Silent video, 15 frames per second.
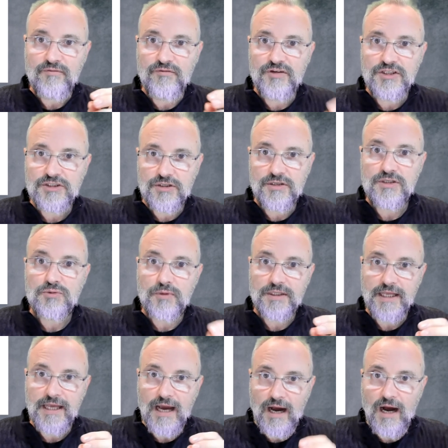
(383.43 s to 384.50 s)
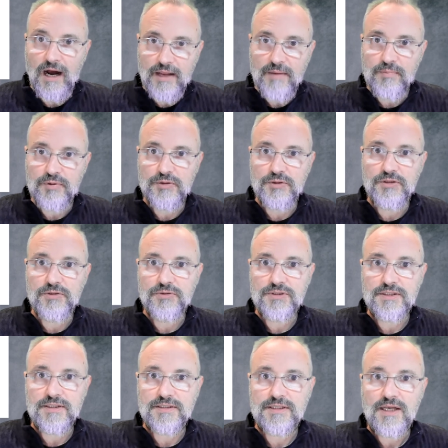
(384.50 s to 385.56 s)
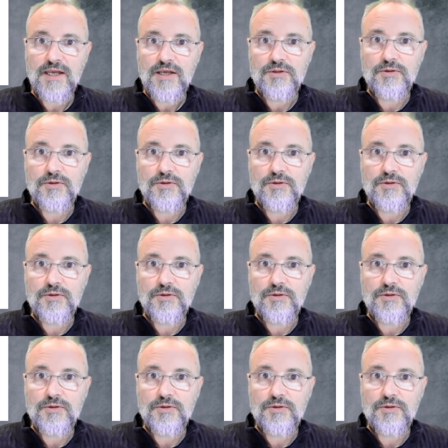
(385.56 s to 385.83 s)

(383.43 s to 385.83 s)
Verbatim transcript: vision is what the eye produces